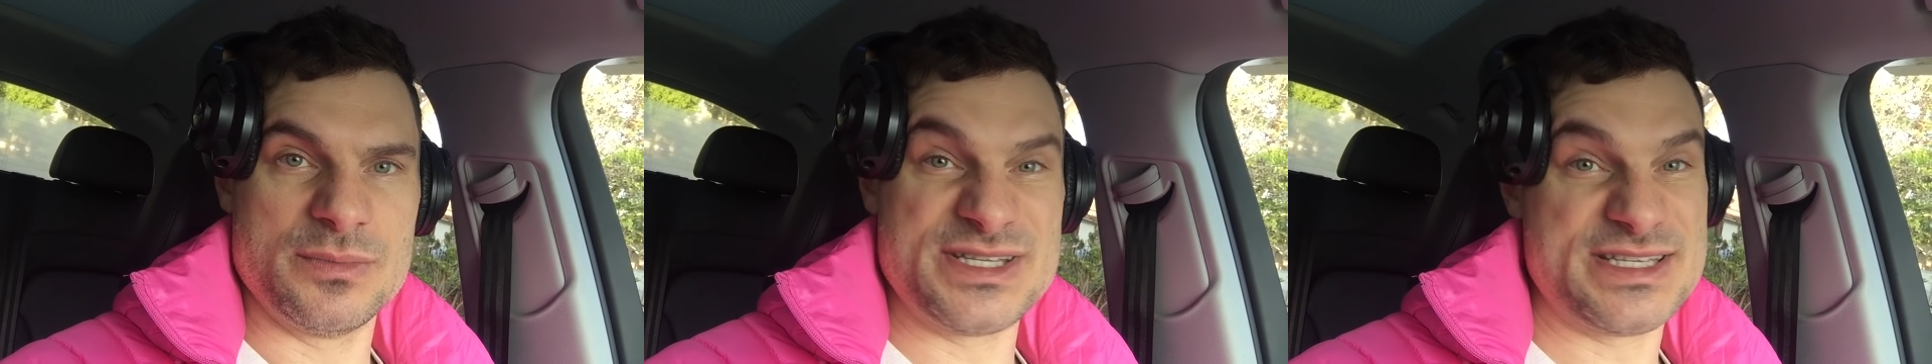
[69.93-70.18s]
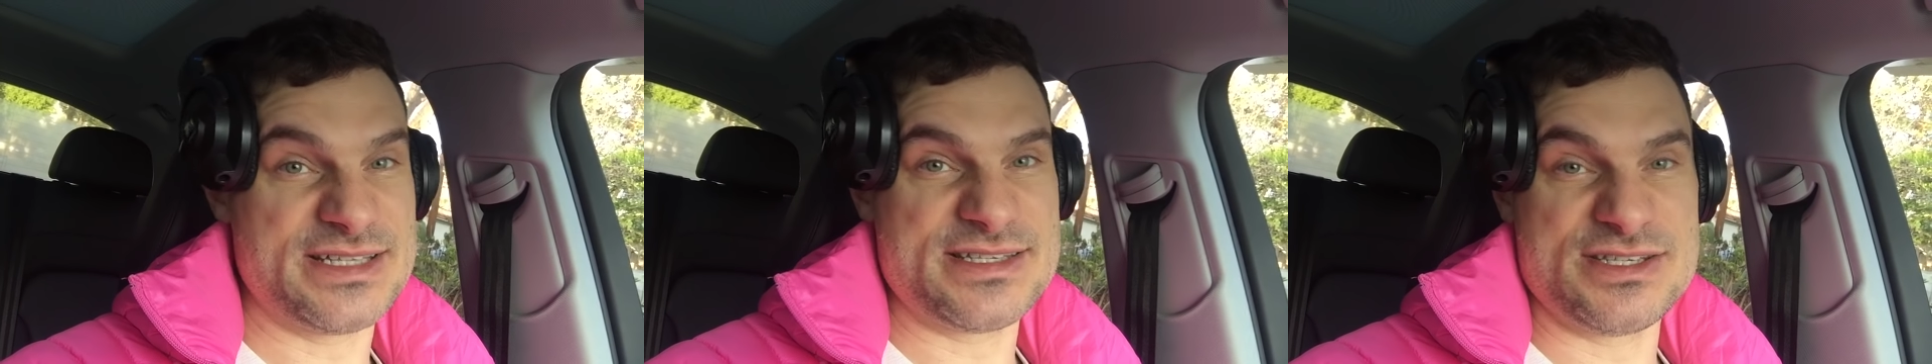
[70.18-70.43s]

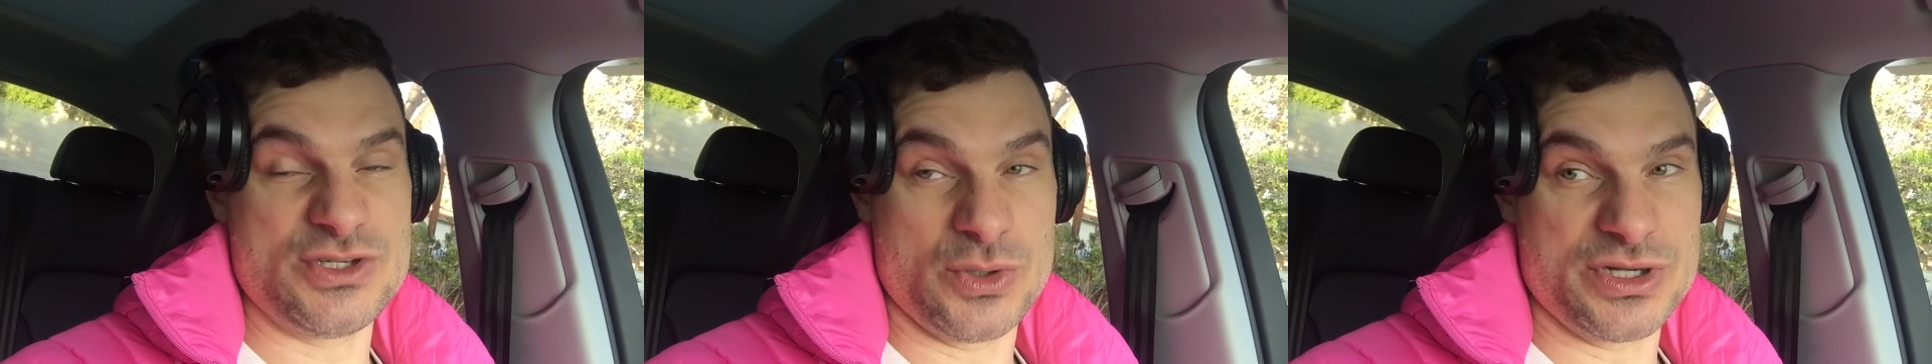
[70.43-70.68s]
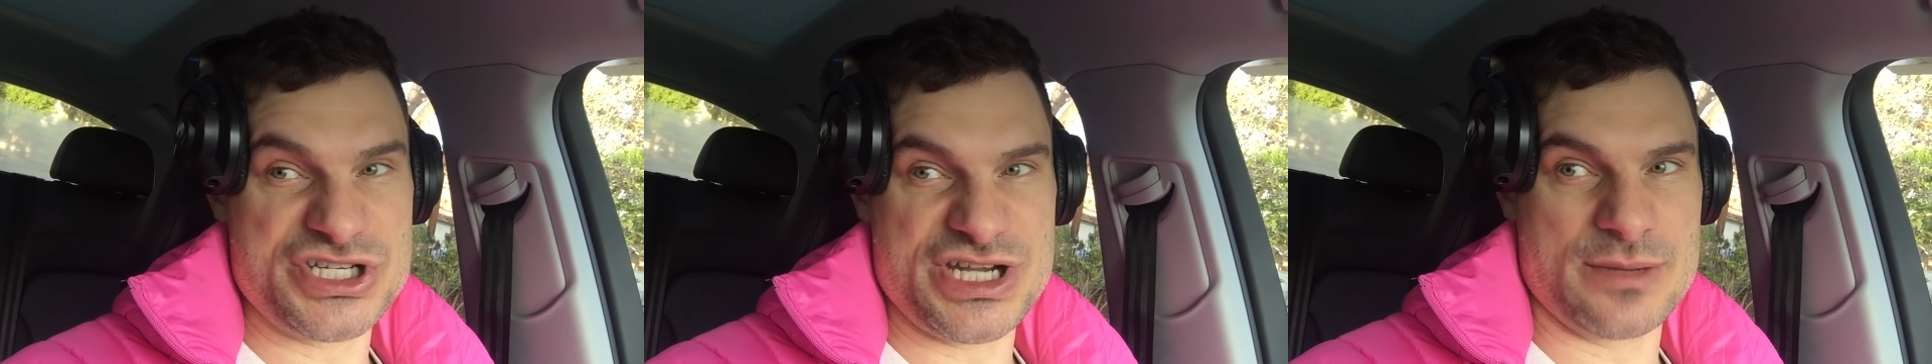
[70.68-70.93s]
But that's
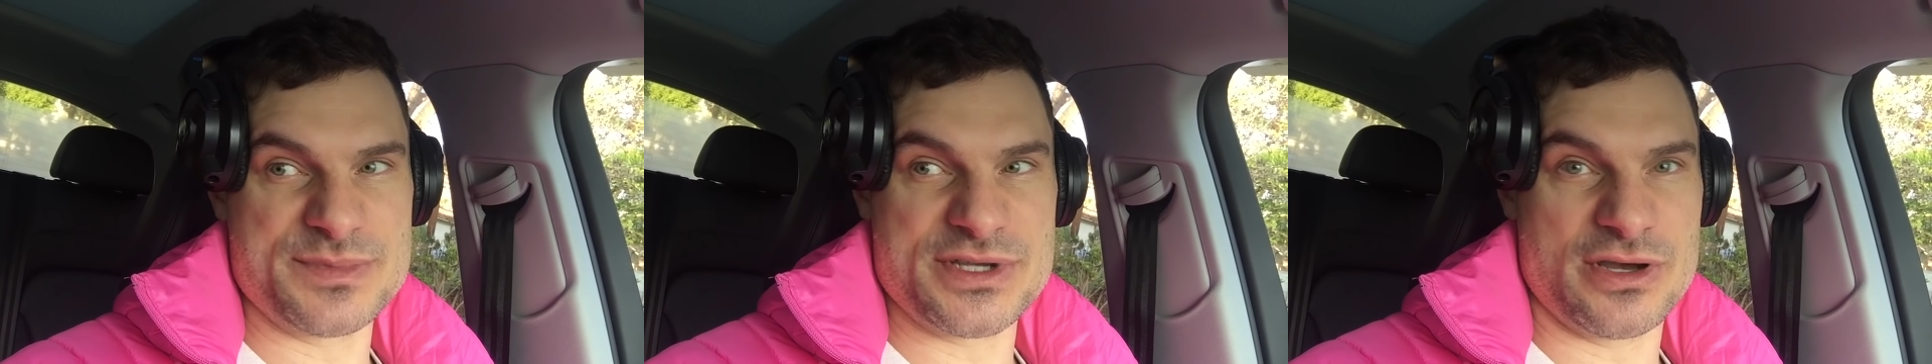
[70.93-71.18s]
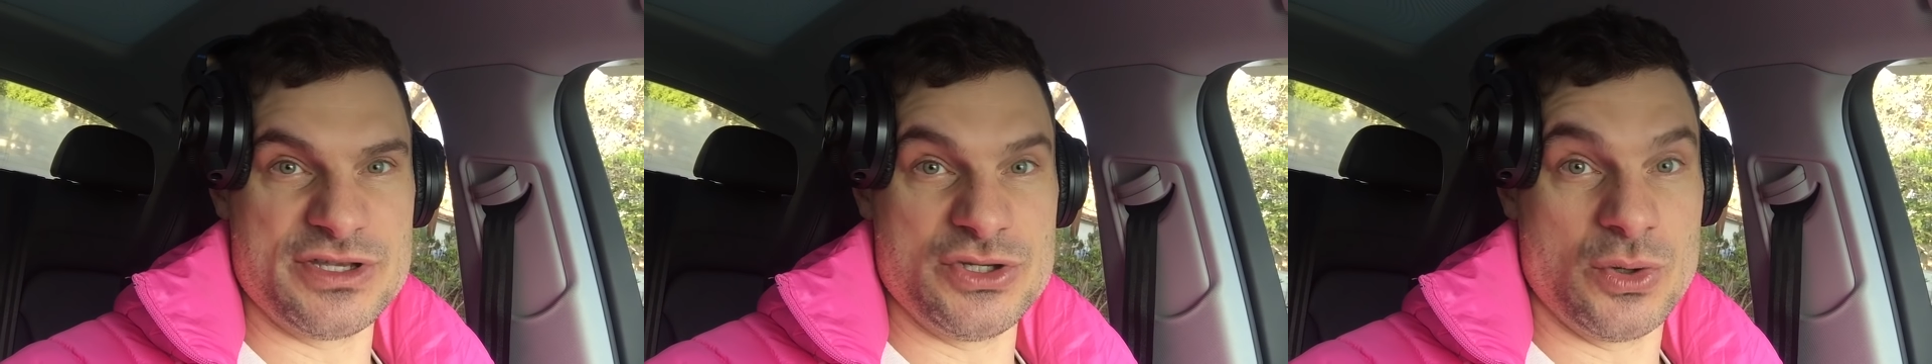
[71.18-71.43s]
your germs
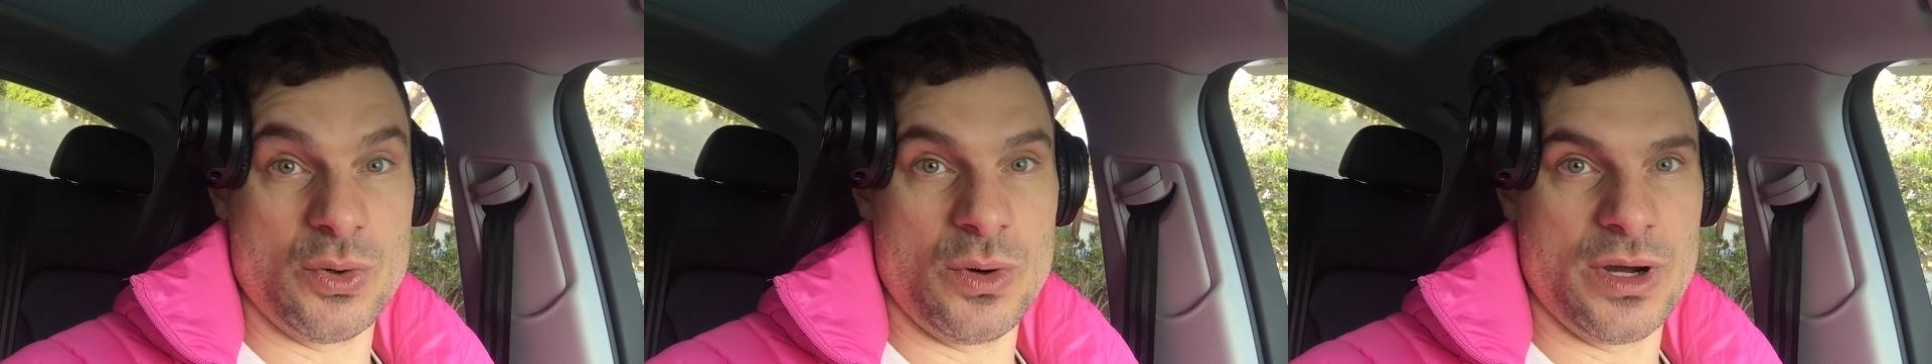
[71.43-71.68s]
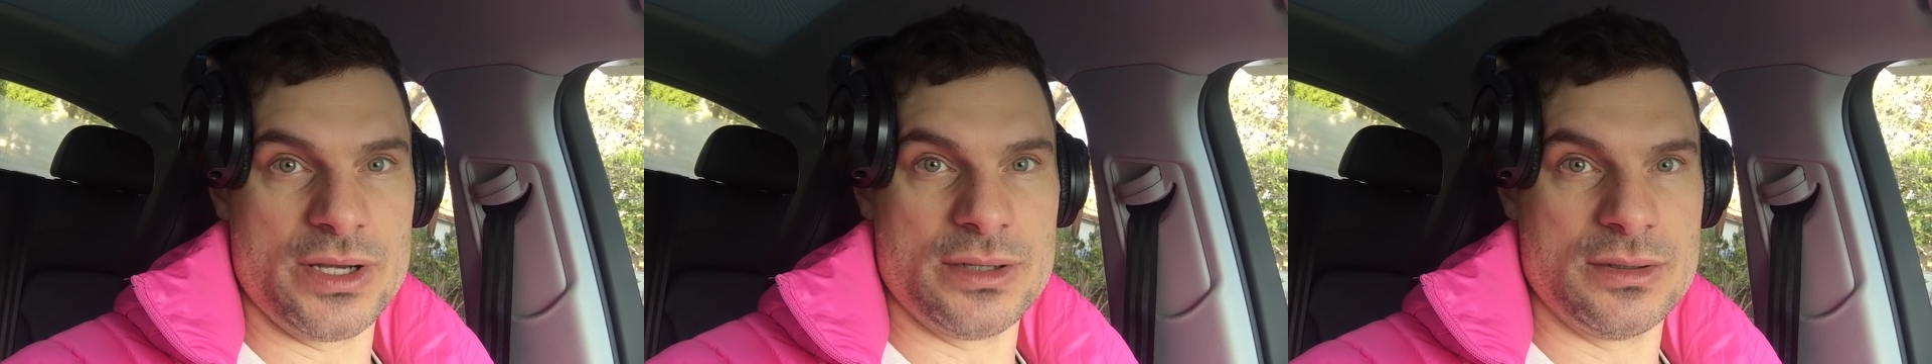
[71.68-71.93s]
are in your
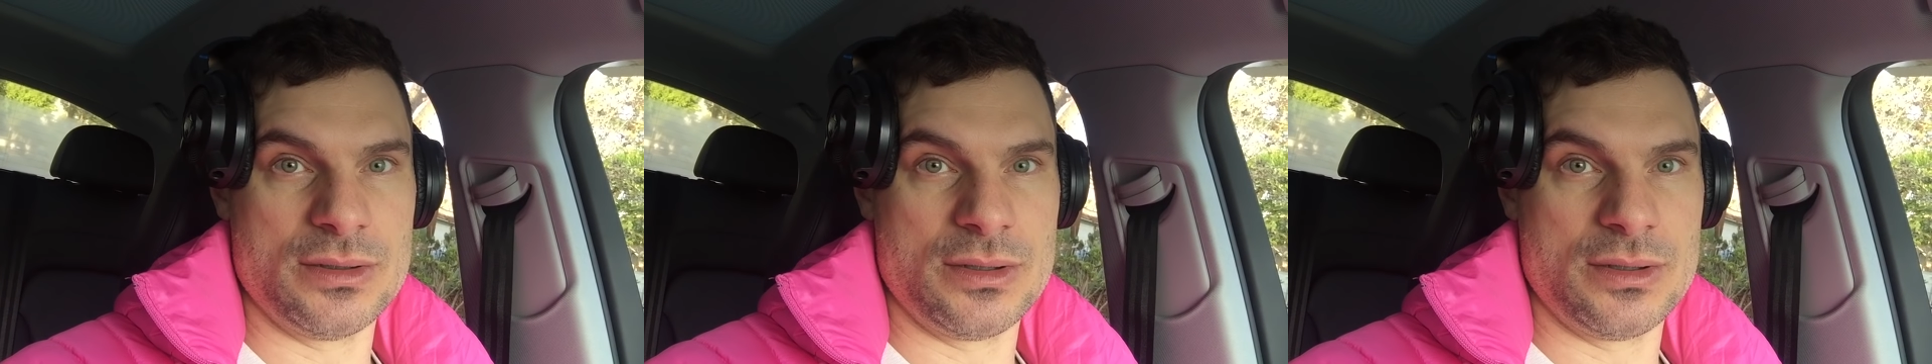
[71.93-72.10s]
horn.